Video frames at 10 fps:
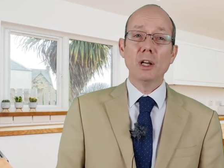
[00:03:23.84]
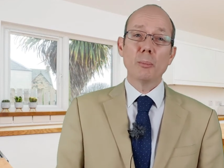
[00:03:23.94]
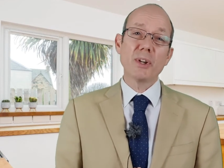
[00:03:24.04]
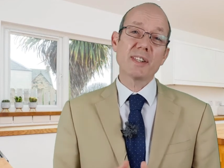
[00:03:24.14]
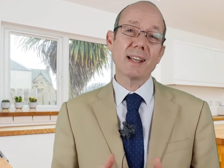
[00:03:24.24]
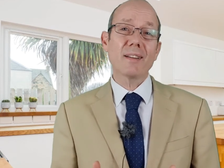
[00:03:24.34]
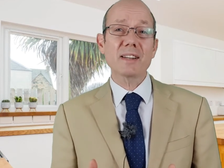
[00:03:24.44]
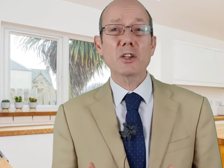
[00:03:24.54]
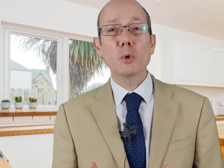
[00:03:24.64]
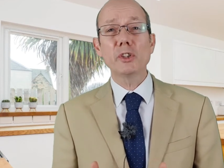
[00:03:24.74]
but the seller
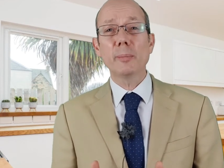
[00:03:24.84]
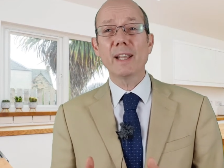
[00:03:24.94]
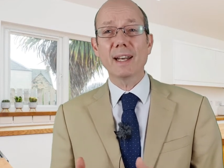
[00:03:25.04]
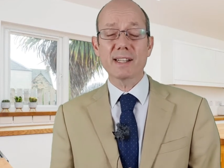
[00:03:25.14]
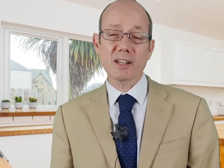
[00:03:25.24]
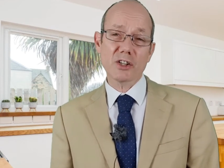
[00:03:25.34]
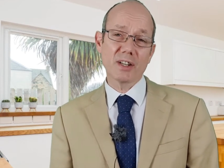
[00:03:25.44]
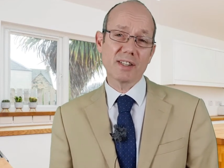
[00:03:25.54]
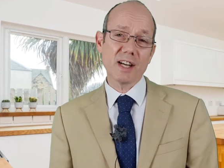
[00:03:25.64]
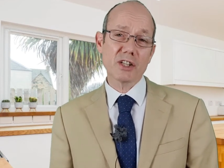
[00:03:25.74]
isn't going to make any such
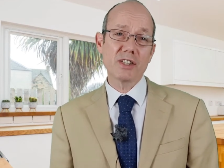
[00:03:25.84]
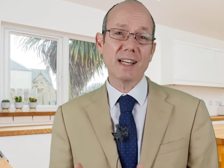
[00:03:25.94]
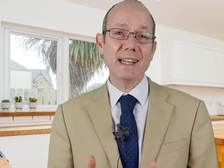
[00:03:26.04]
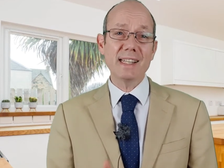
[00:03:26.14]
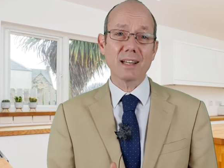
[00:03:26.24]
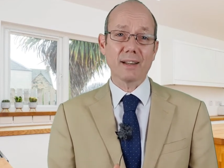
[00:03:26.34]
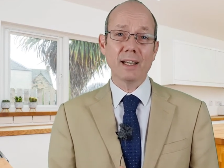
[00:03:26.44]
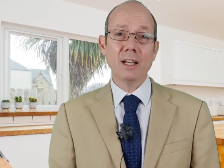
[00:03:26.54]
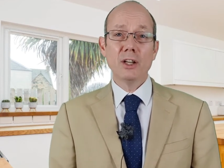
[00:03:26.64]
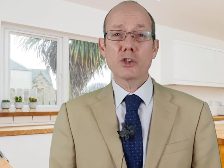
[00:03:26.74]
concessions easily,
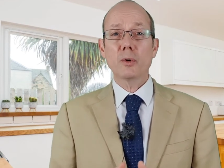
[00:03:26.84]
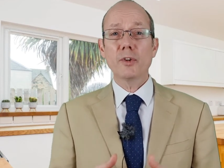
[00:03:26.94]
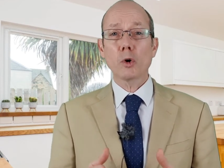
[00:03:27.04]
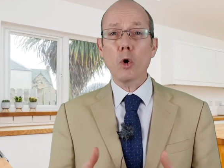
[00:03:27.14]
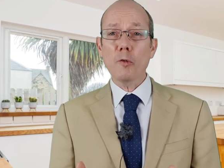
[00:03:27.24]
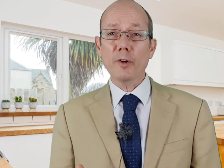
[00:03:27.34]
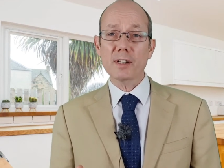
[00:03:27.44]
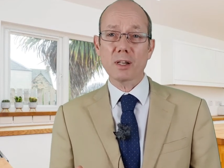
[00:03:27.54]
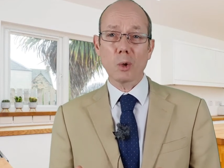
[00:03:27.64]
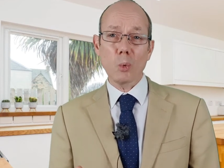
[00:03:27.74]
so if your offer
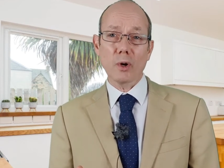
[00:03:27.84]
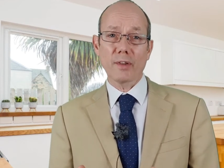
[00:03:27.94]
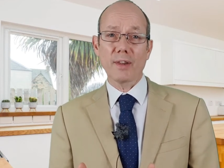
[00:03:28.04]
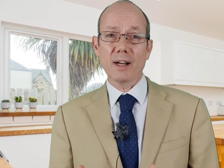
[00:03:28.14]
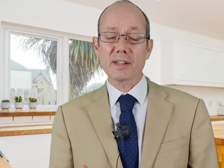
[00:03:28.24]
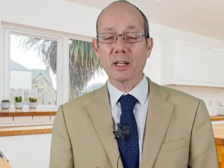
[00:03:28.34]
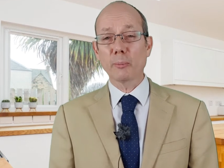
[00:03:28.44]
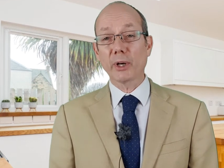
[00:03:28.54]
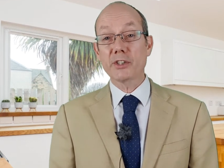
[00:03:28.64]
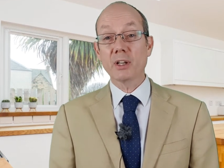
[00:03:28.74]
is lower than the asking
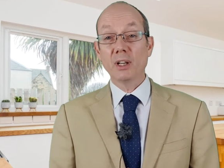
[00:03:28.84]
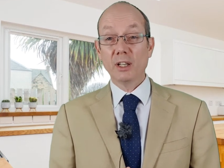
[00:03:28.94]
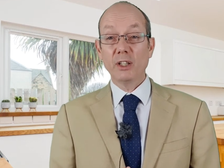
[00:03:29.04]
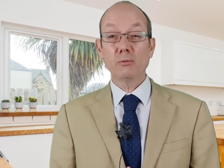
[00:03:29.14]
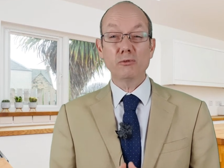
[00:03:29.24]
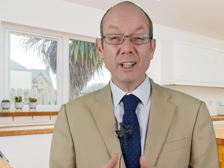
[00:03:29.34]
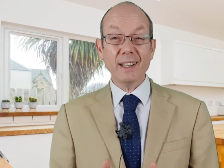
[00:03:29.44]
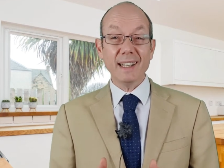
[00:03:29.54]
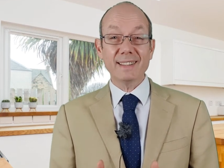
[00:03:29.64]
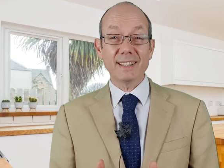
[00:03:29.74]
price, you'll really
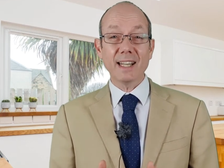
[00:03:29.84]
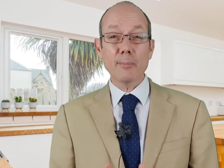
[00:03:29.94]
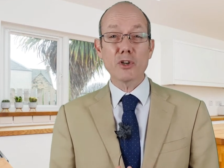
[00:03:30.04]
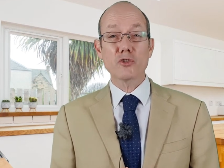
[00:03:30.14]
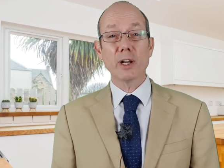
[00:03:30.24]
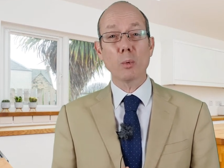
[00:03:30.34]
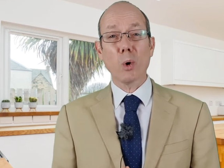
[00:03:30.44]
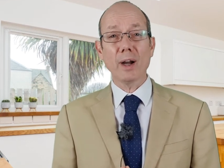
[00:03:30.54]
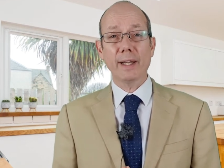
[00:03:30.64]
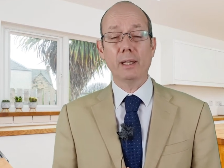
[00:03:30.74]
need to demonstrate
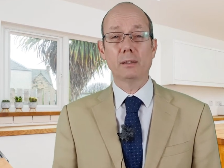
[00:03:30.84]
why.